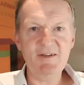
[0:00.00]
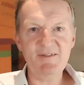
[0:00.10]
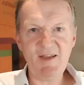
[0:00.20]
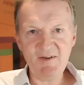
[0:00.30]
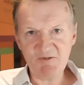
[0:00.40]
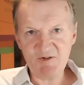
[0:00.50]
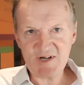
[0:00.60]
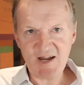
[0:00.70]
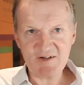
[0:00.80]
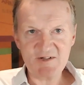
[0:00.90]
sending
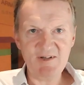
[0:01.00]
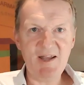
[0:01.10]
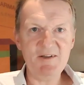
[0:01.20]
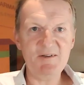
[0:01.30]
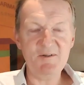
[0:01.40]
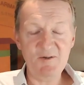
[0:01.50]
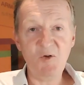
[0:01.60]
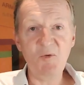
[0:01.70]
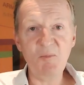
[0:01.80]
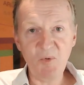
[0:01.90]
rejection letters, and
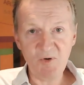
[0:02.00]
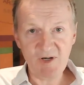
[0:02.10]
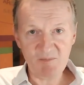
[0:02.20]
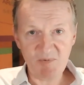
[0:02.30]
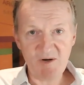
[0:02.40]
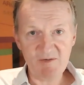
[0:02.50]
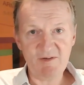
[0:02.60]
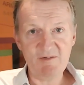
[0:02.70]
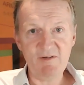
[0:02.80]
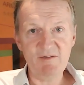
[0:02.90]
onboarding
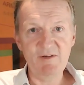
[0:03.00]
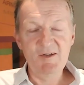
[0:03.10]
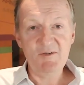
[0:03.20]
processes.